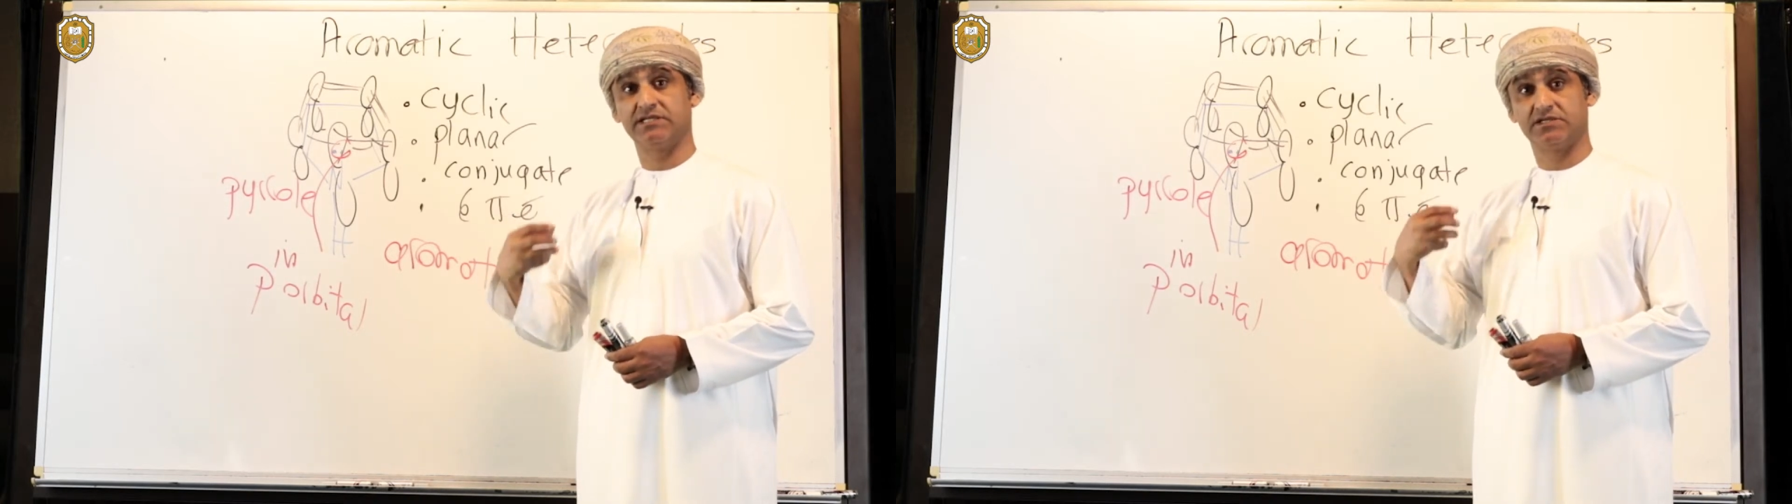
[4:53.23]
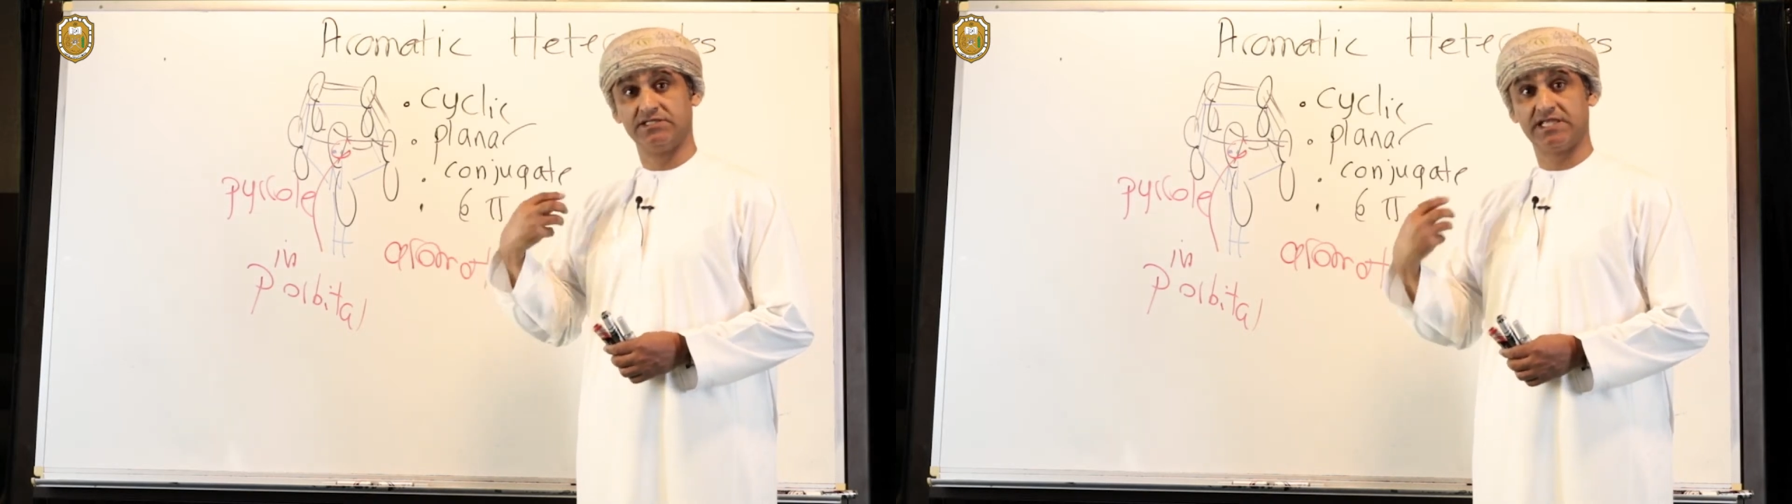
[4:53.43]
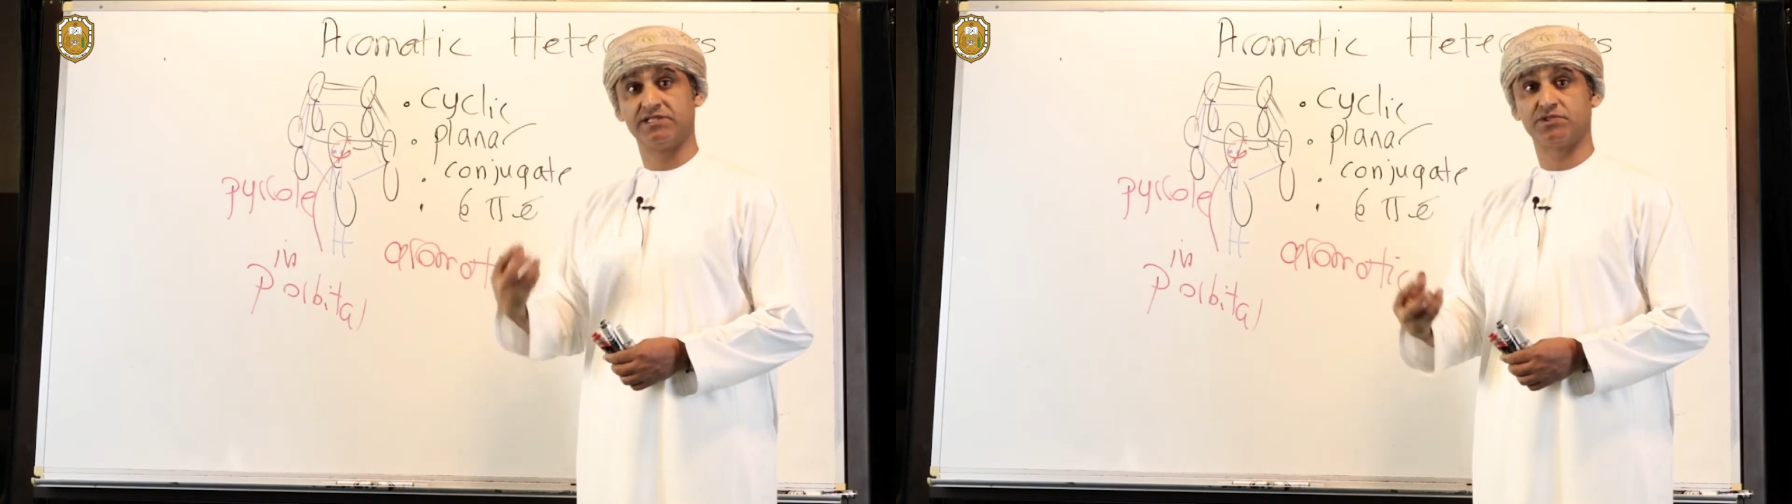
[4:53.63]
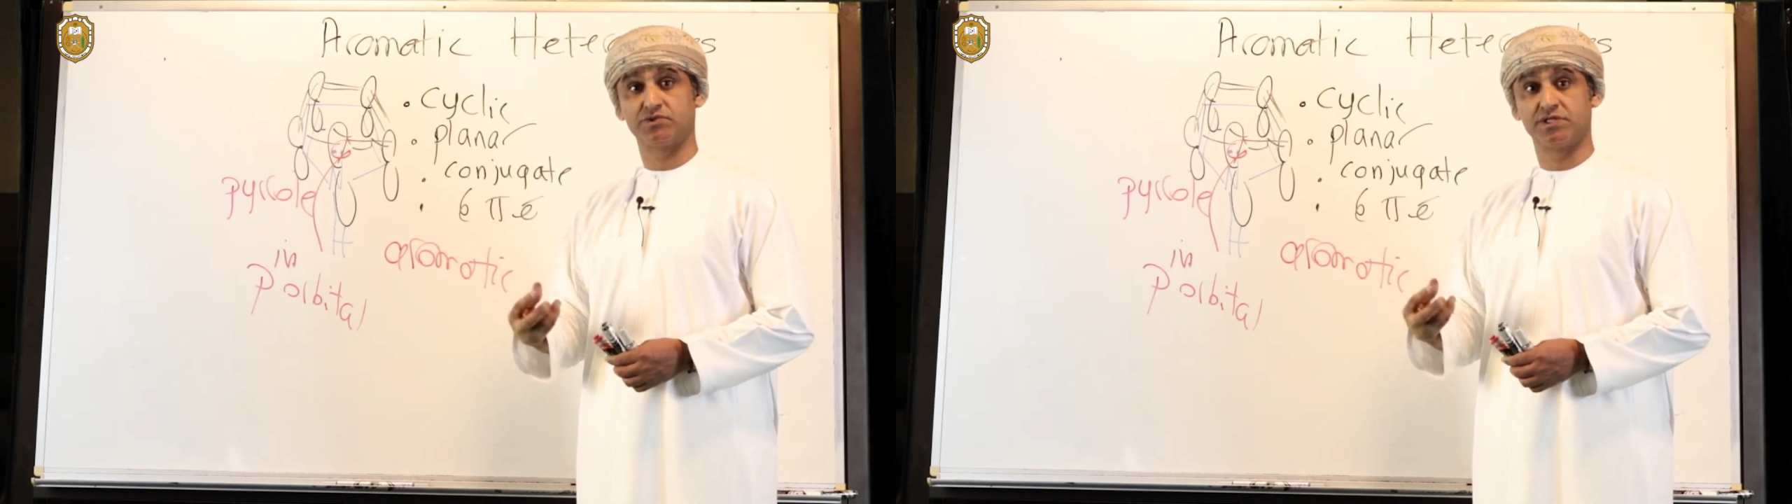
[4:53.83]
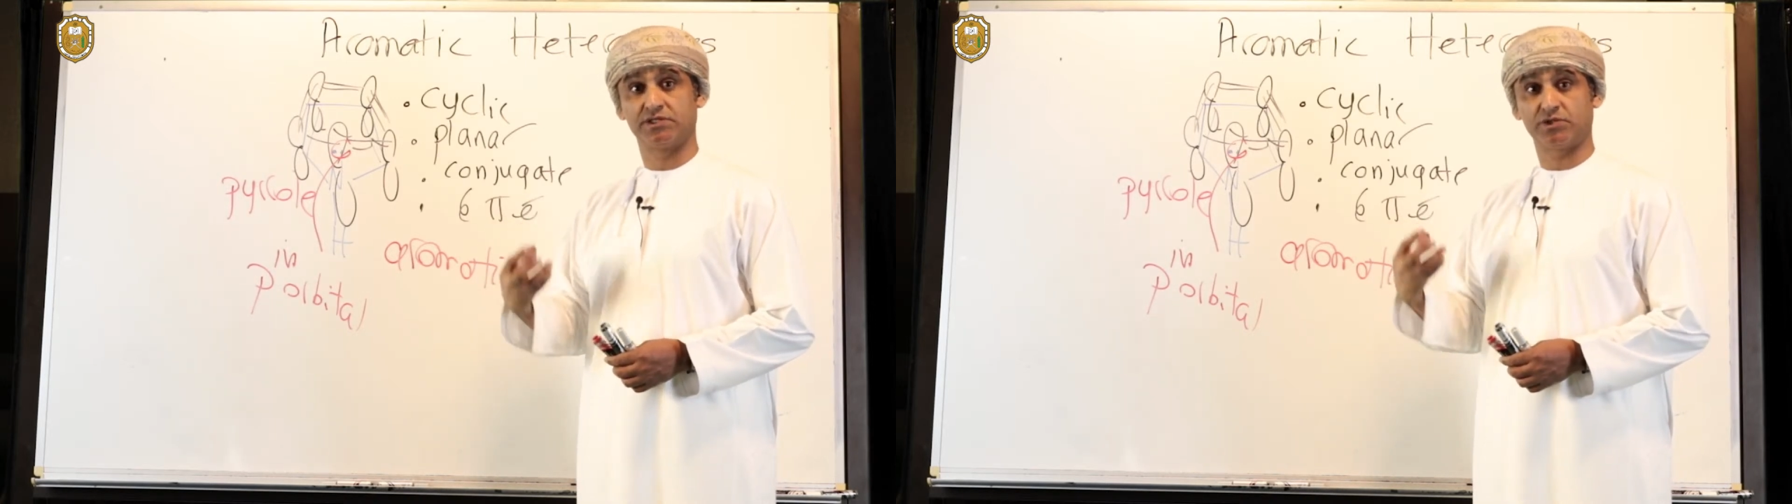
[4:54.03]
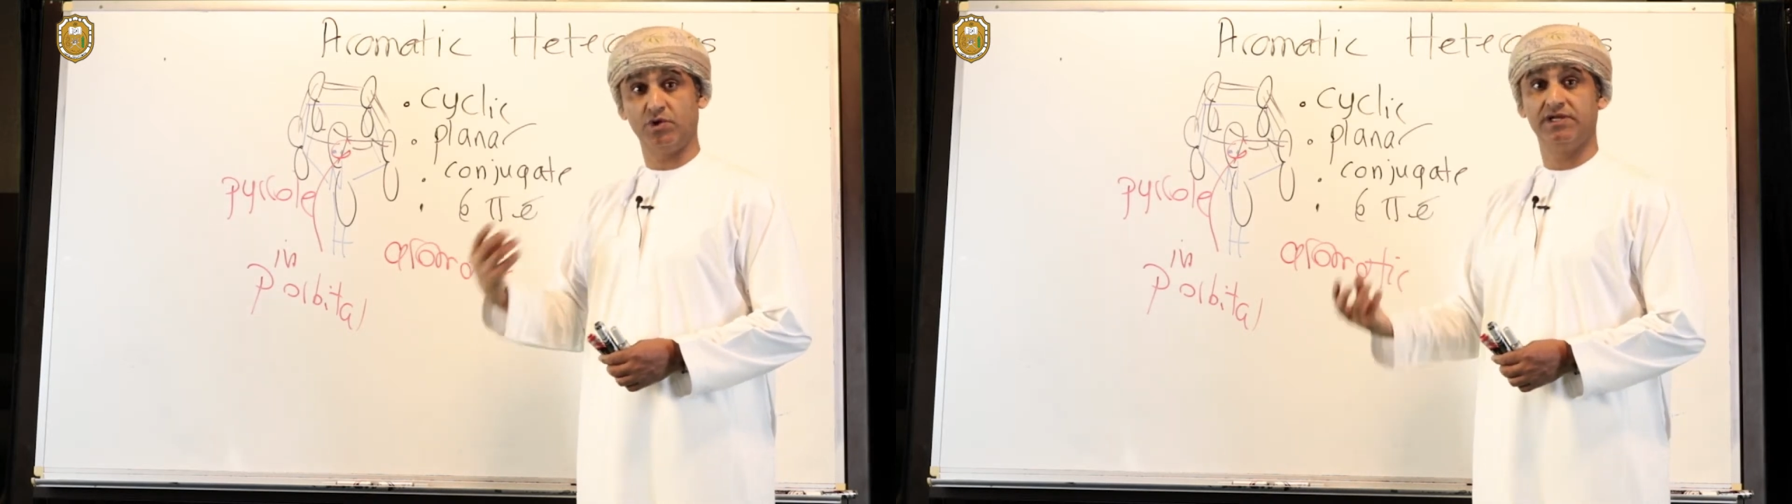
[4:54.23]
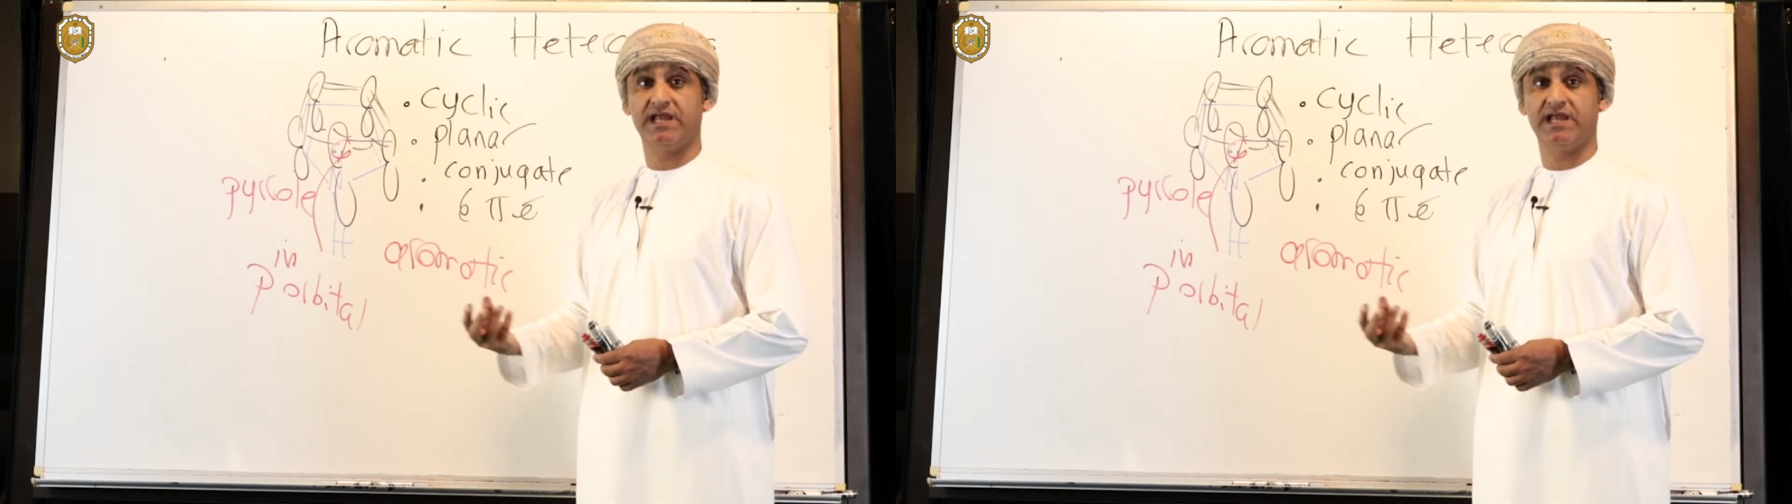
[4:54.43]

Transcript: contains also not only